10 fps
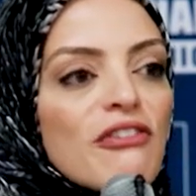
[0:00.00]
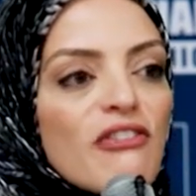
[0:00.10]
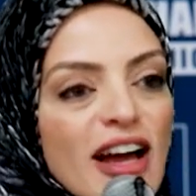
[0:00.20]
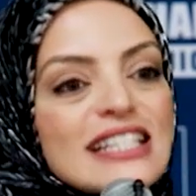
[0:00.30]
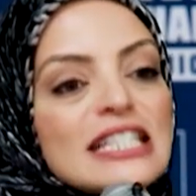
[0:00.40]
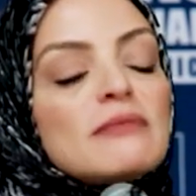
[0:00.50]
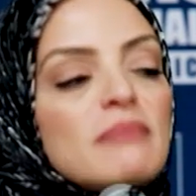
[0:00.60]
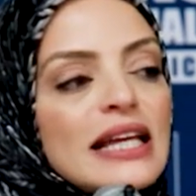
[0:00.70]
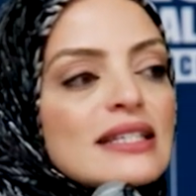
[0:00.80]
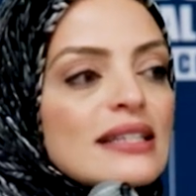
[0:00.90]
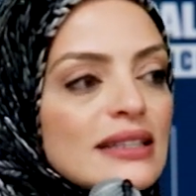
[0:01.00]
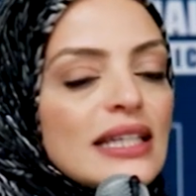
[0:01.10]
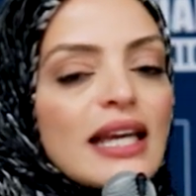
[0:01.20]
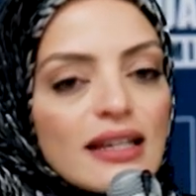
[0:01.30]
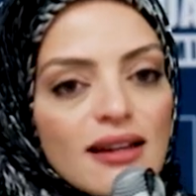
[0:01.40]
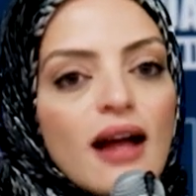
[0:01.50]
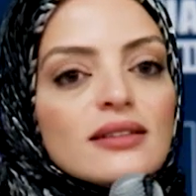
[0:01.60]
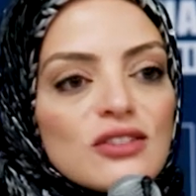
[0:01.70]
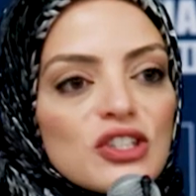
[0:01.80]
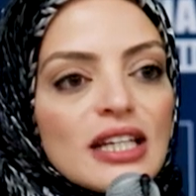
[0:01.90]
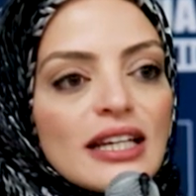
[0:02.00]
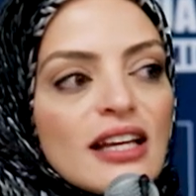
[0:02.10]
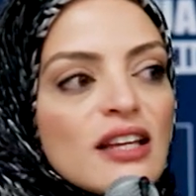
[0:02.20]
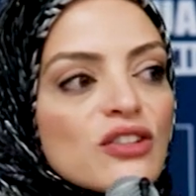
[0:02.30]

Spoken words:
fundamentally acknowledging